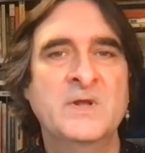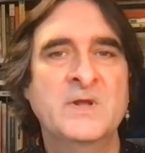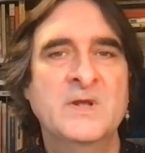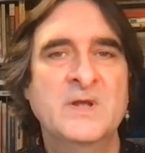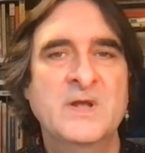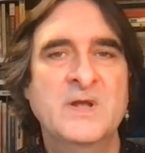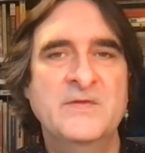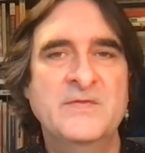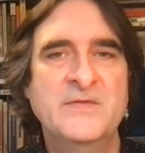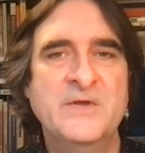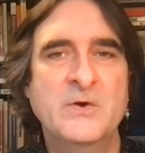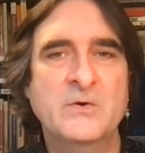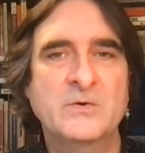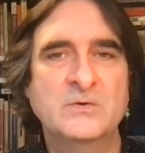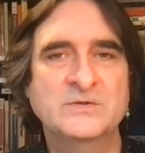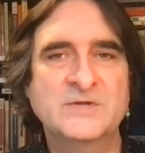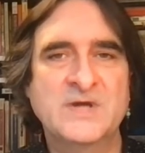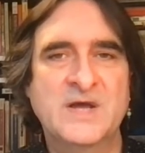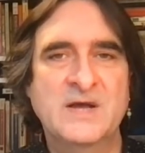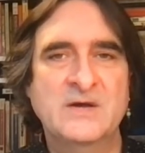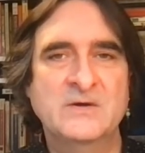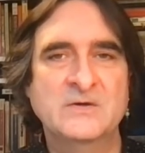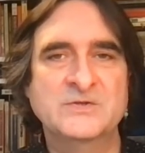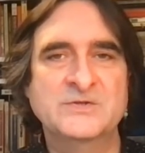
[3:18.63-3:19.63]
In the old
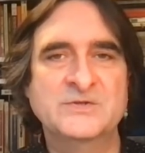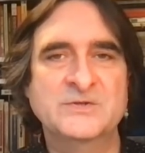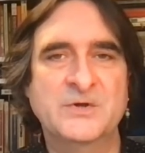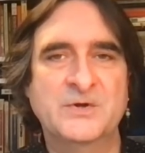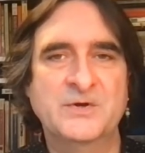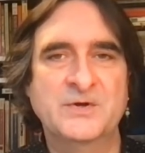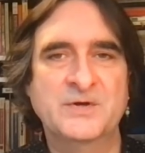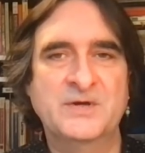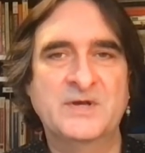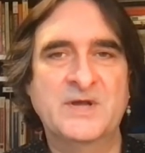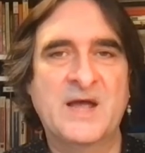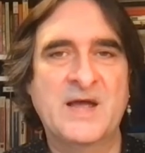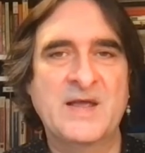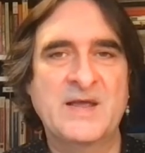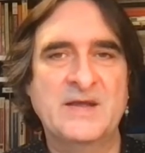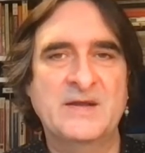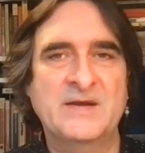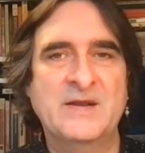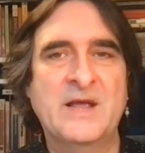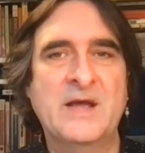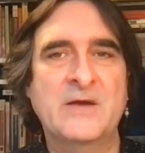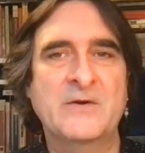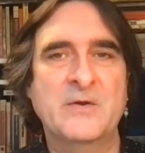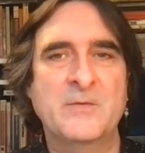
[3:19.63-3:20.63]
house on Calle
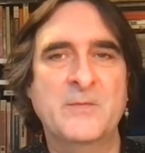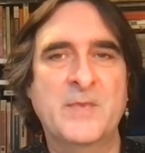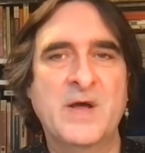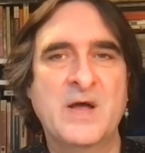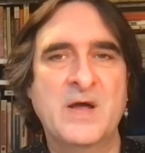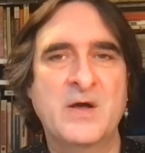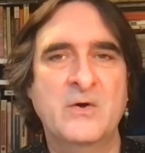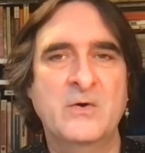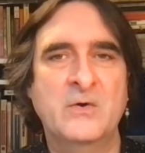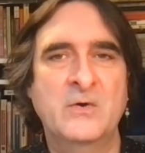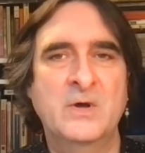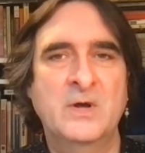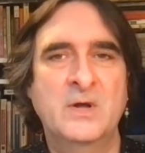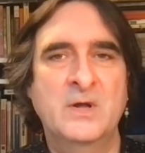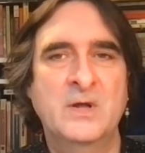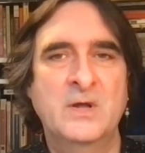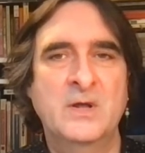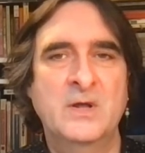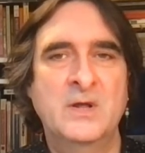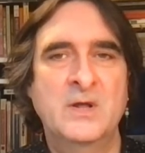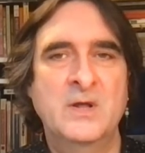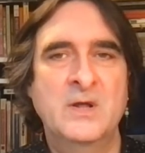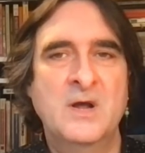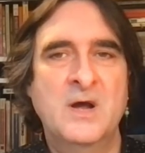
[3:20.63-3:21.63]
de Aribau
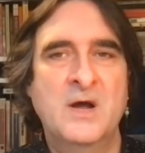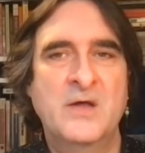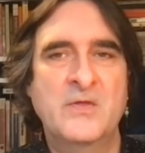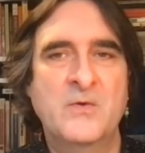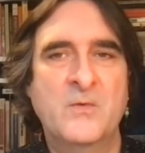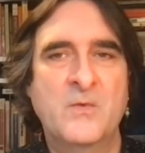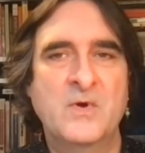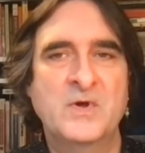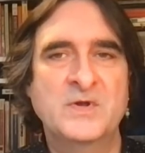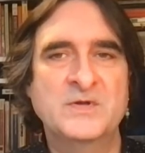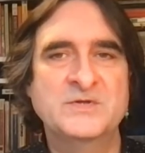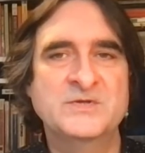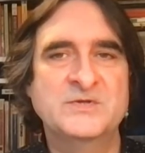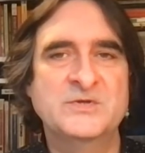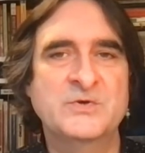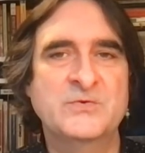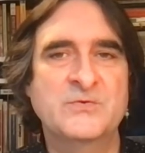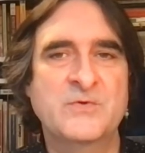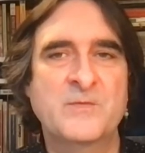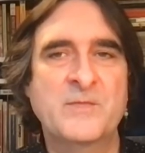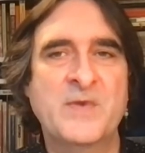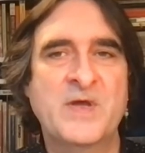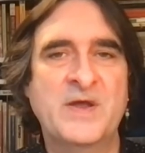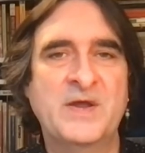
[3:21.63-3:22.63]
are the ones who
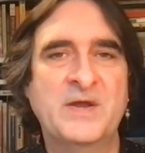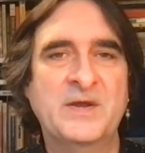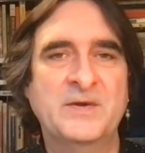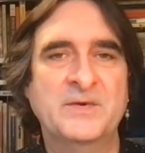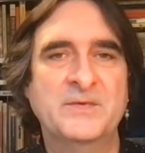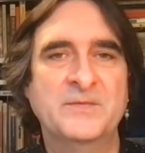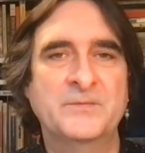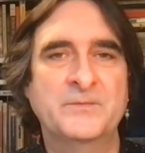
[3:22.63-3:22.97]
remain,